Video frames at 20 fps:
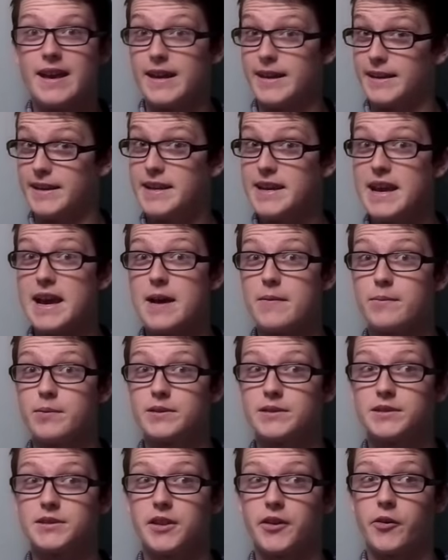And he
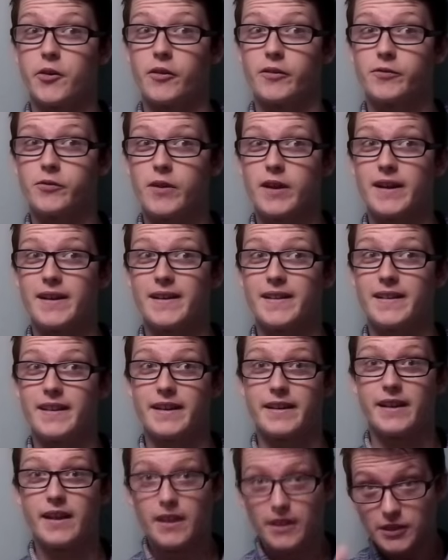happens to know a friend
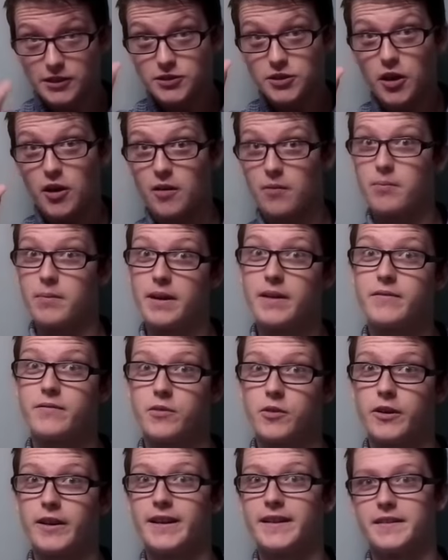that saw
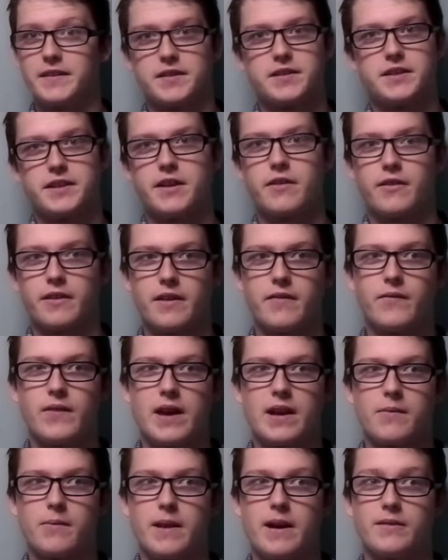Bigfoot in the Sierra
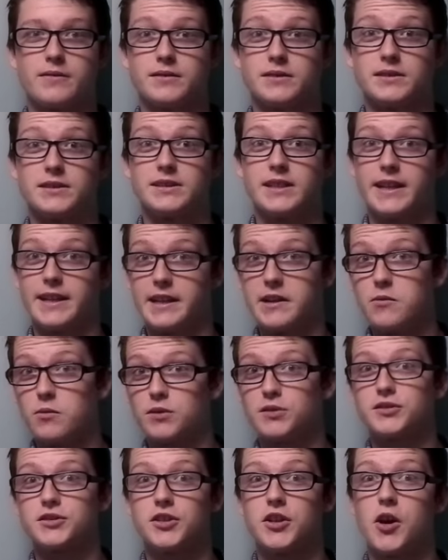Nevada mountains, and he
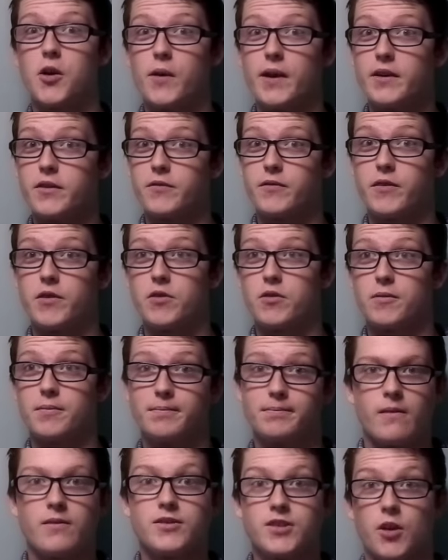wants to go interview him.